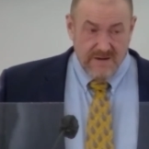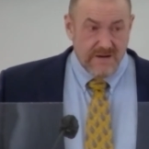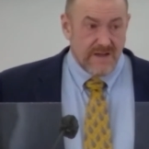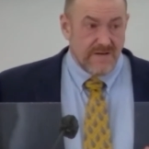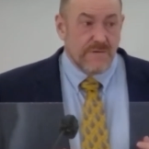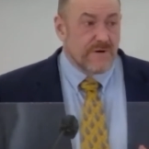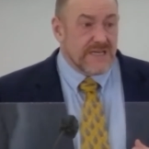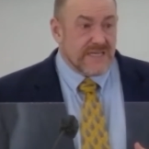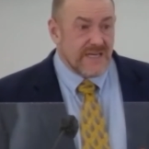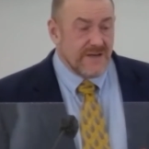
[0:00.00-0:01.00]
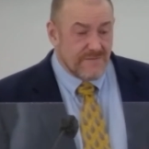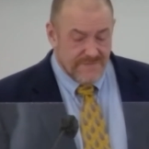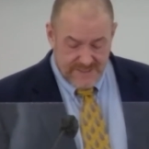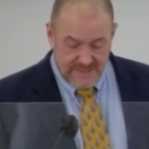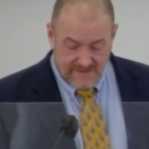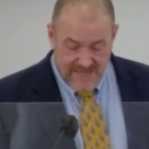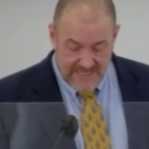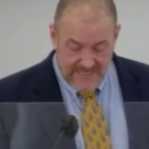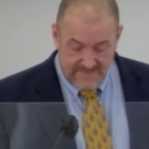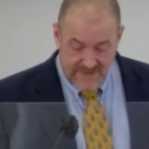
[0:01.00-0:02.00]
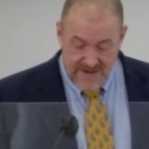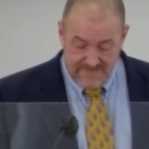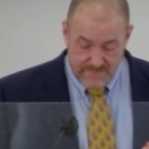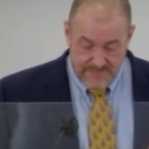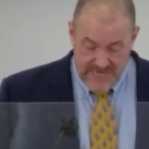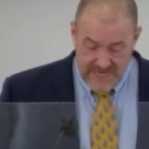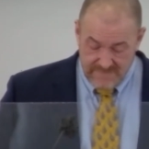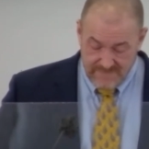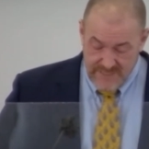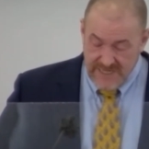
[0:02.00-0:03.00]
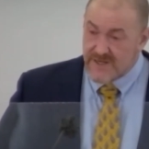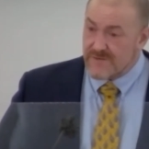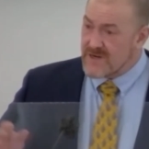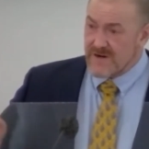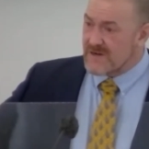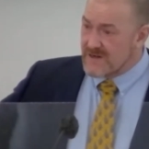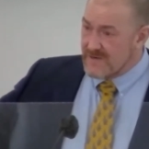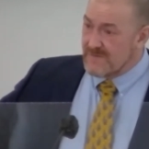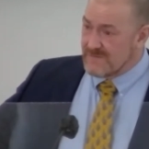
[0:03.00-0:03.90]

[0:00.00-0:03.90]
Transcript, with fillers: If you continue physical activity after pain from an injury, you're going to do